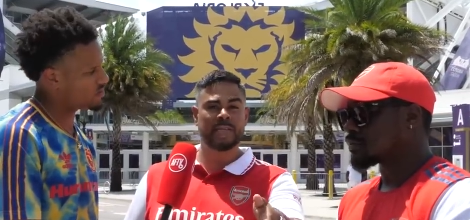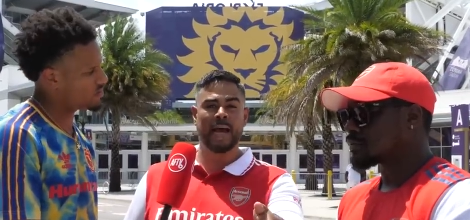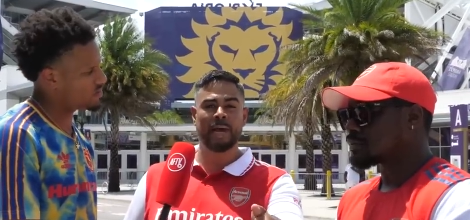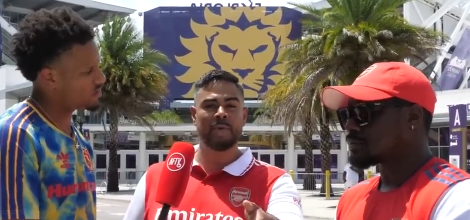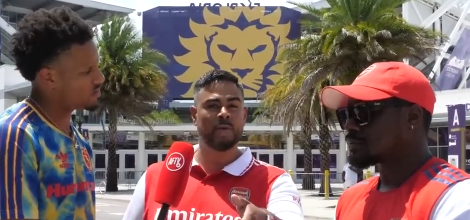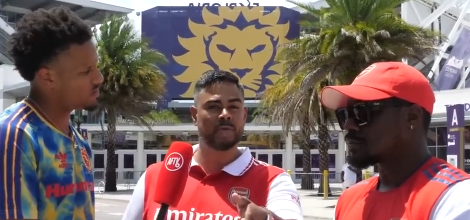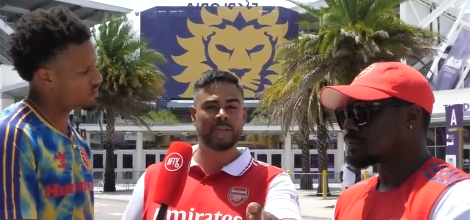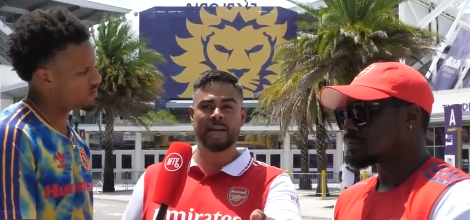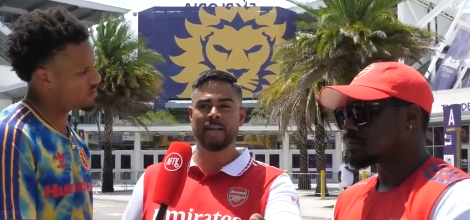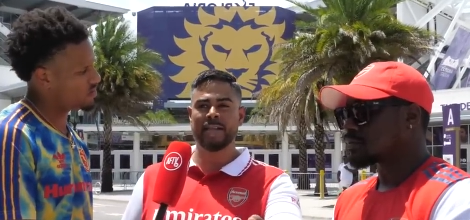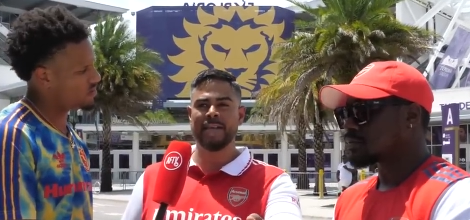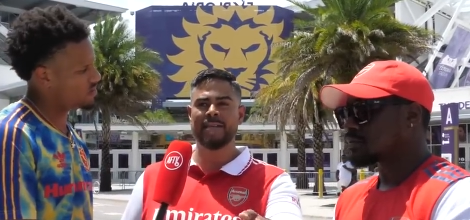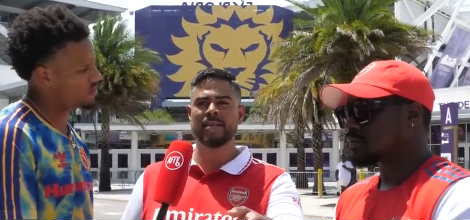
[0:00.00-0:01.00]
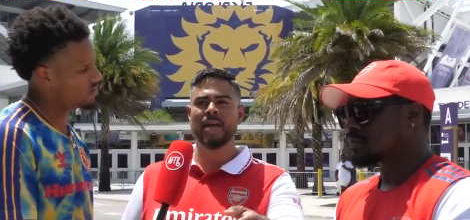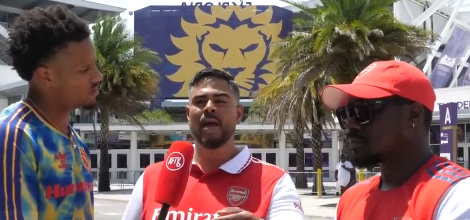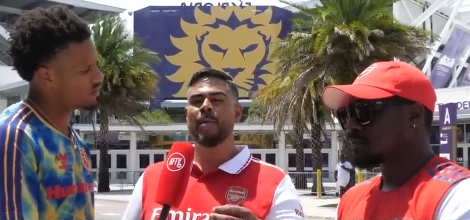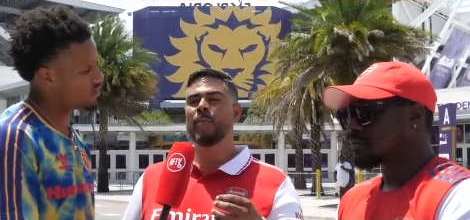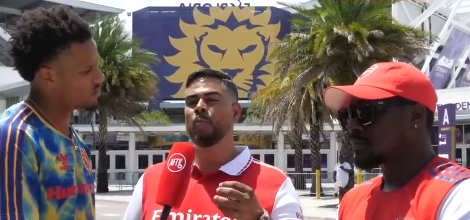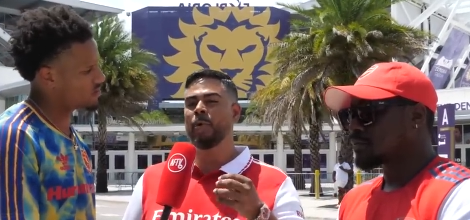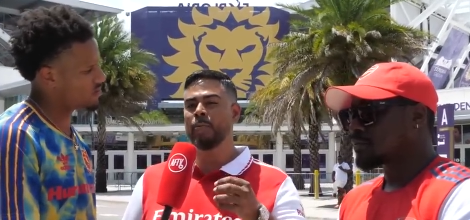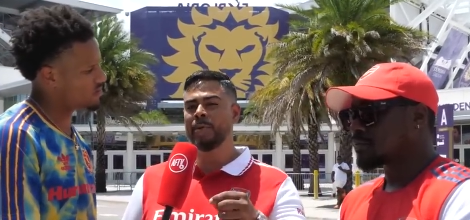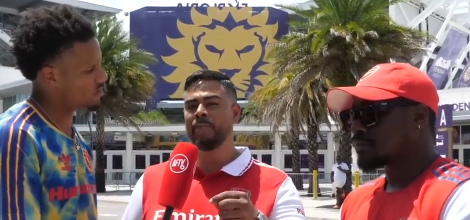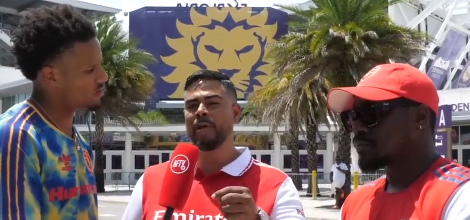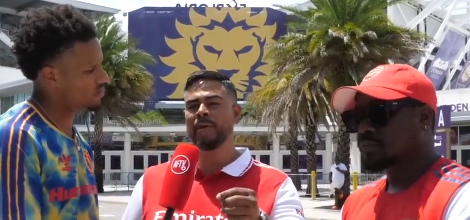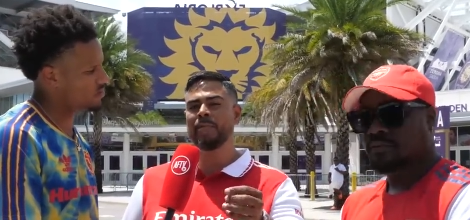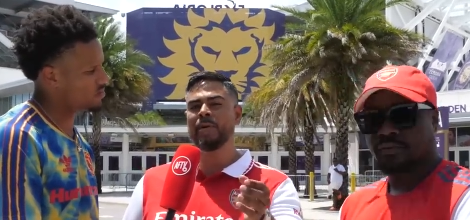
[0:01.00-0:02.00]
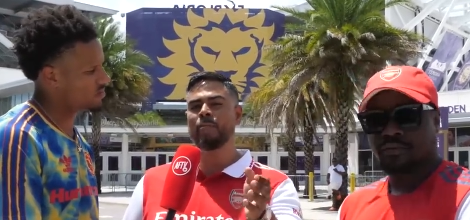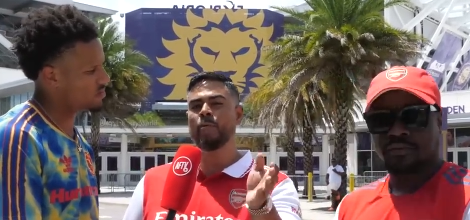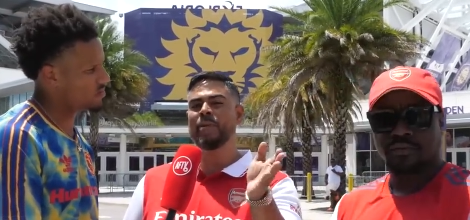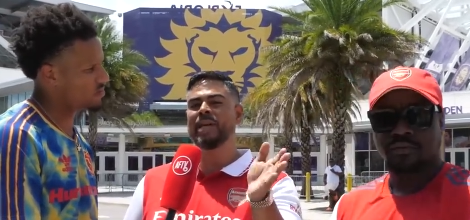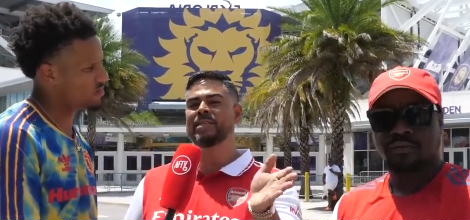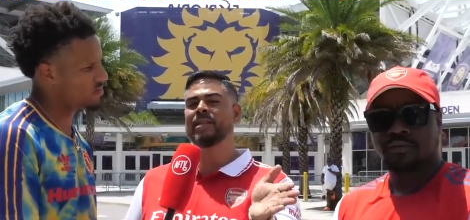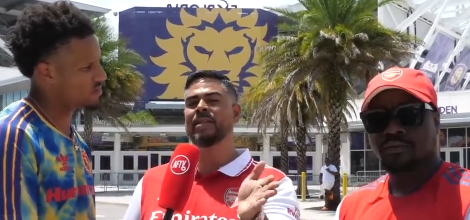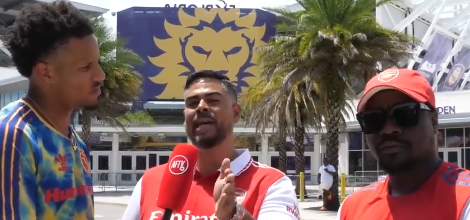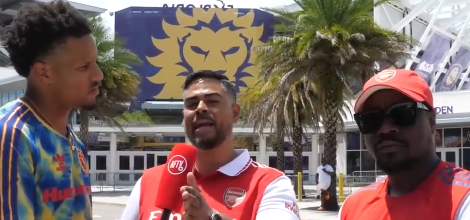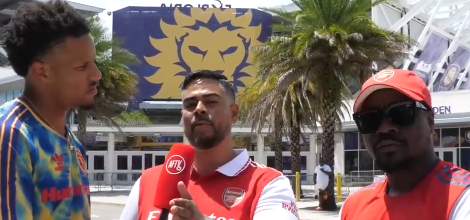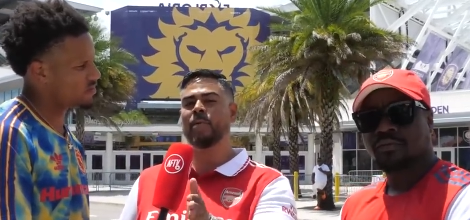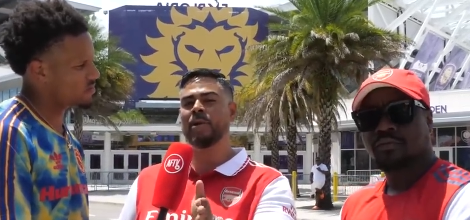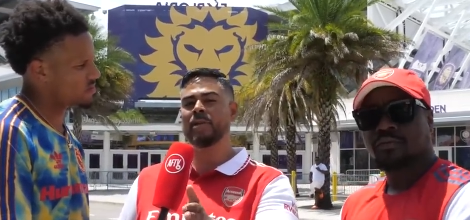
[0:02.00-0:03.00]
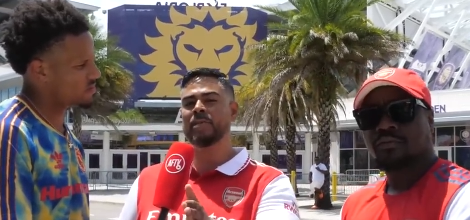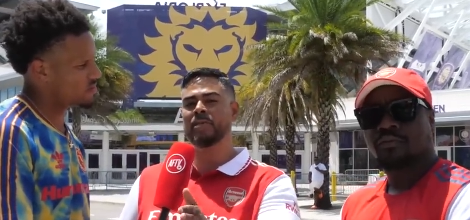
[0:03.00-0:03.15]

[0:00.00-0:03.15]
Speaker 1: time in those kind of leagues, but when we plug him in, when we get to the latter part of